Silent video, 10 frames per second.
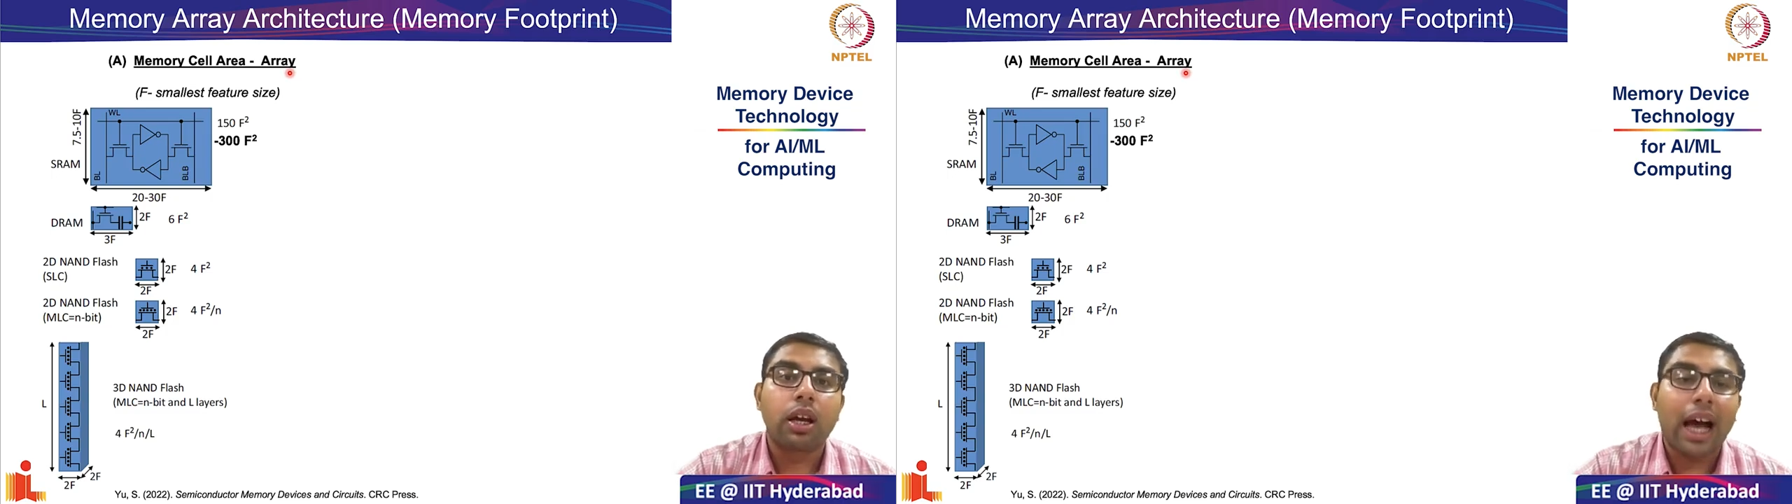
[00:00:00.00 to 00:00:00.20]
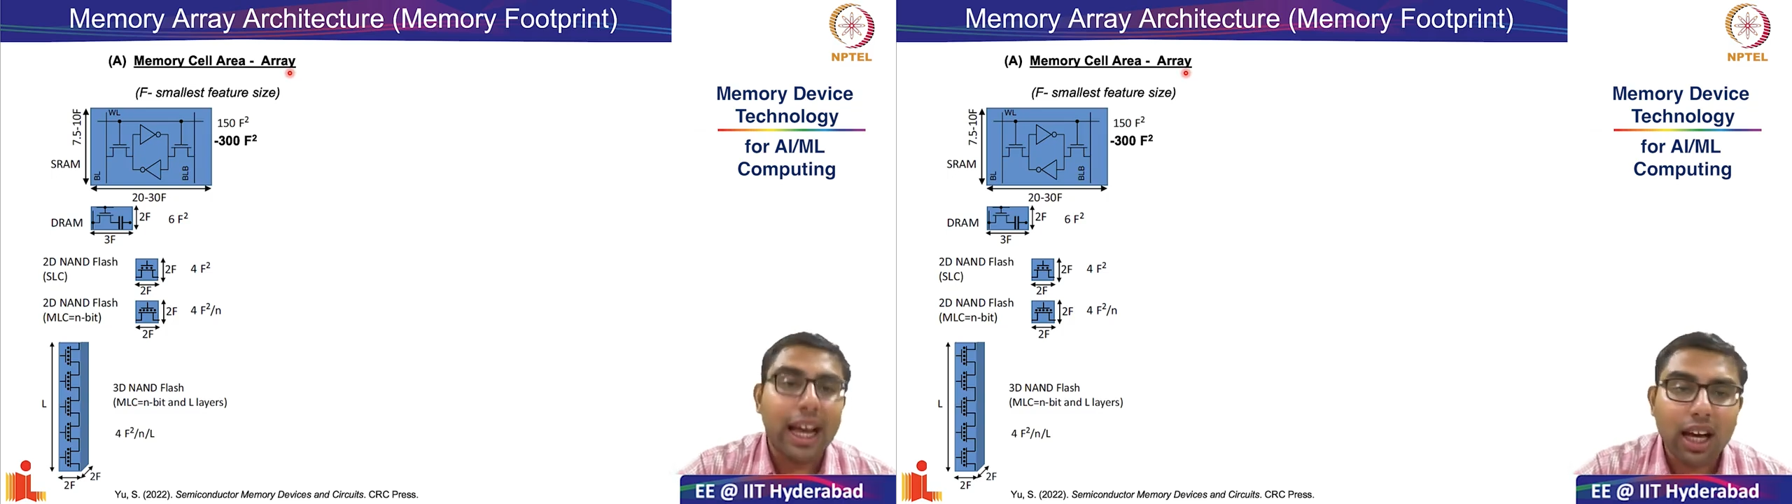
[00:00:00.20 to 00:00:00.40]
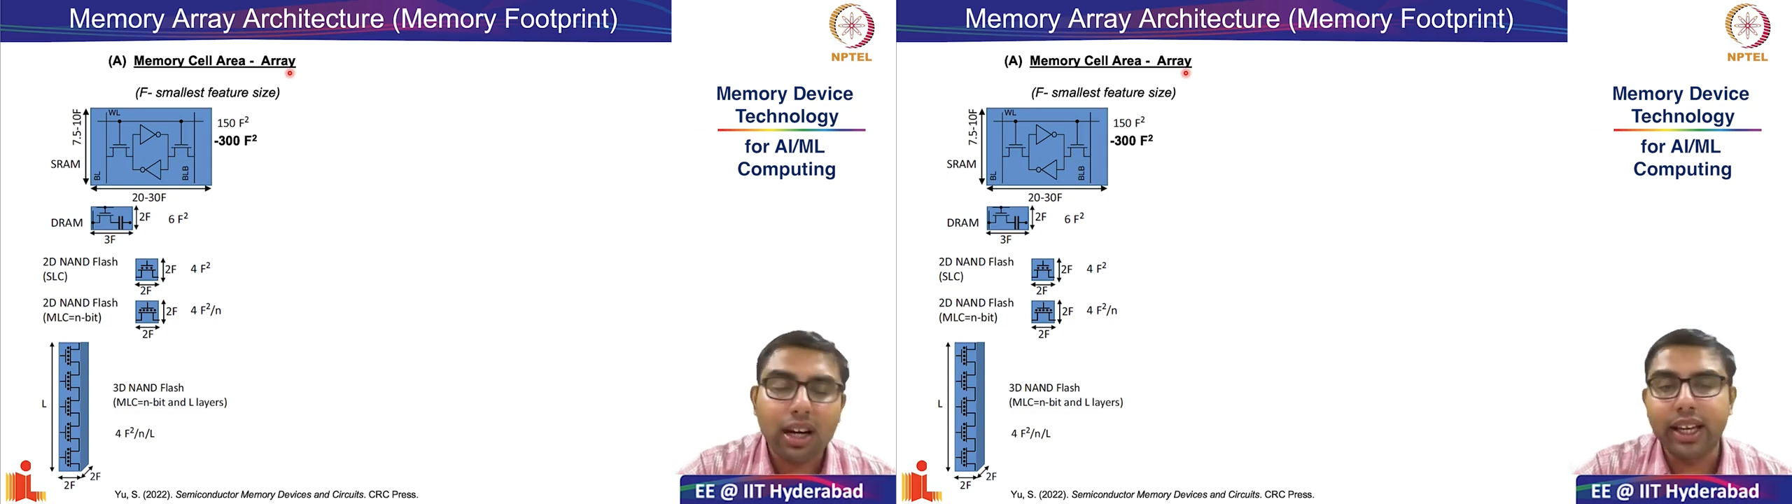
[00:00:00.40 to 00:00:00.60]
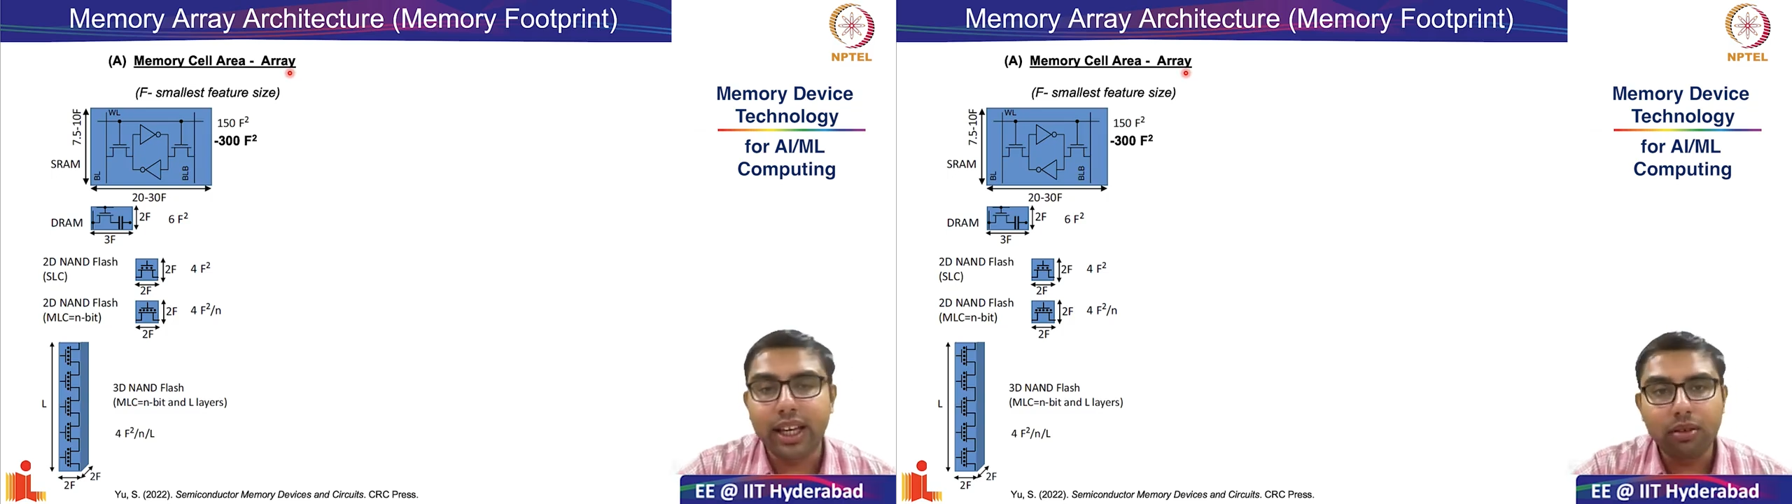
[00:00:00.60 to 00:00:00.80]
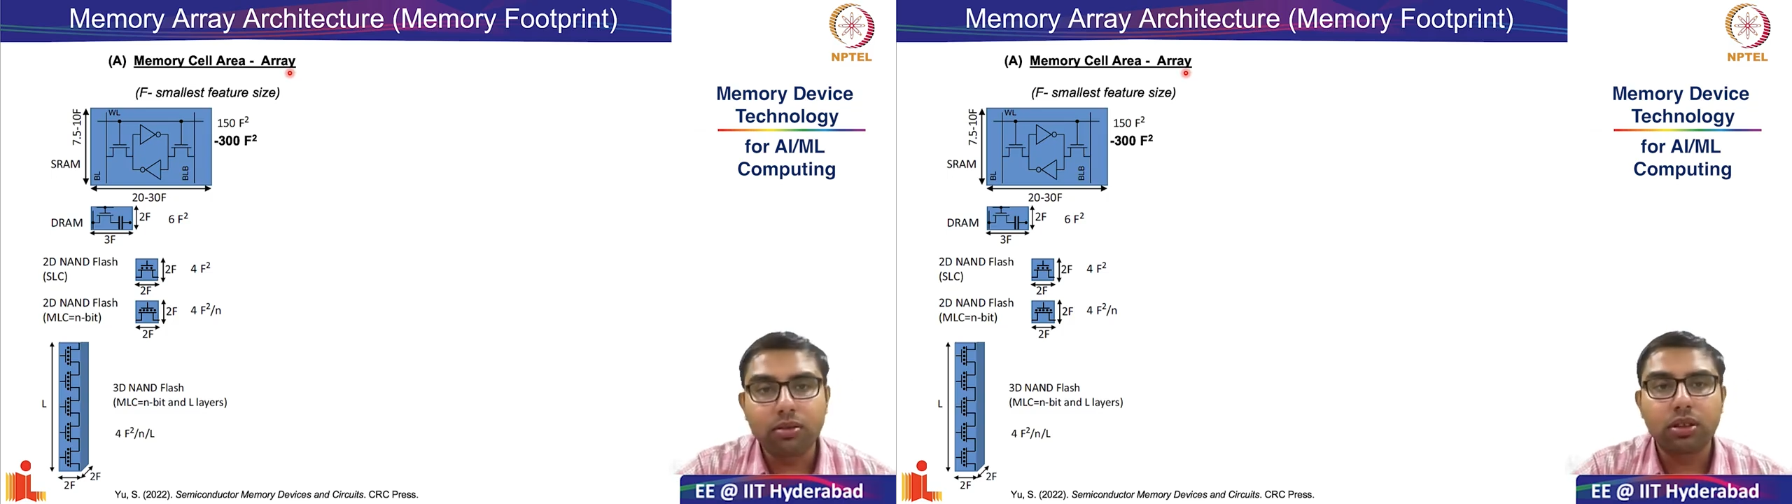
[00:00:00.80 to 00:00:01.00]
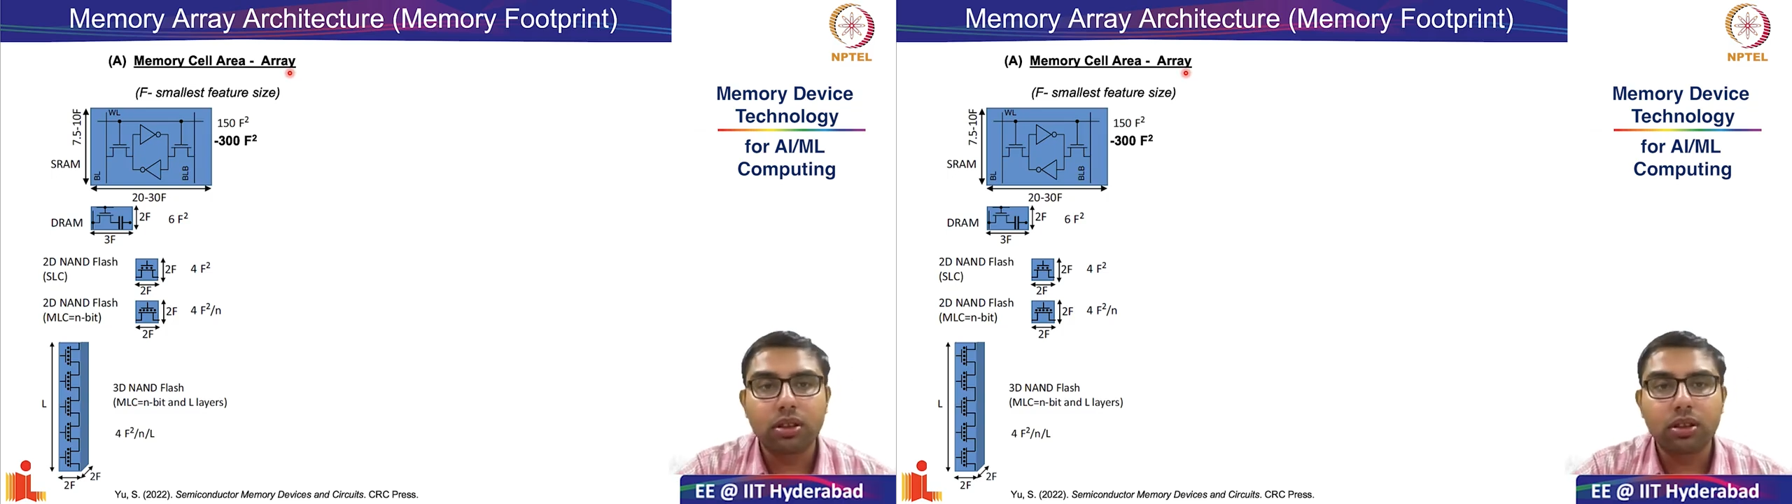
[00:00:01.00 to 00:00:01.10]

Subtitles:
hierarchy,